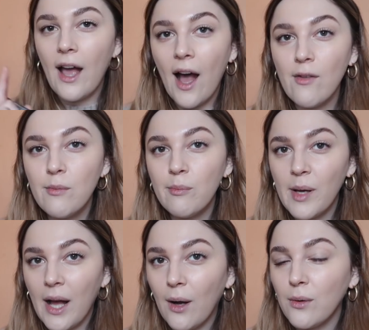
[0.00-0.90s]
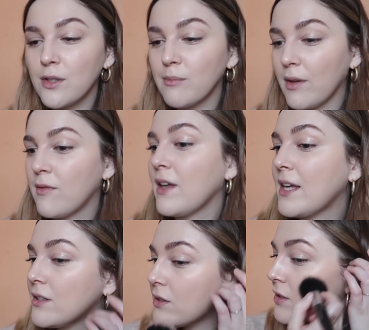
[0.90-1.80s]
I haven't powdered my
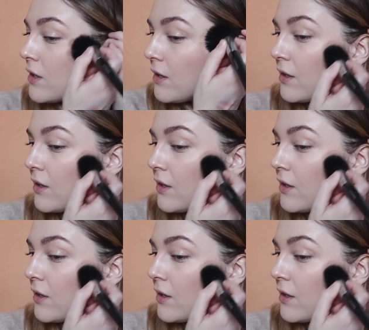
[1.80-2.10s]
face,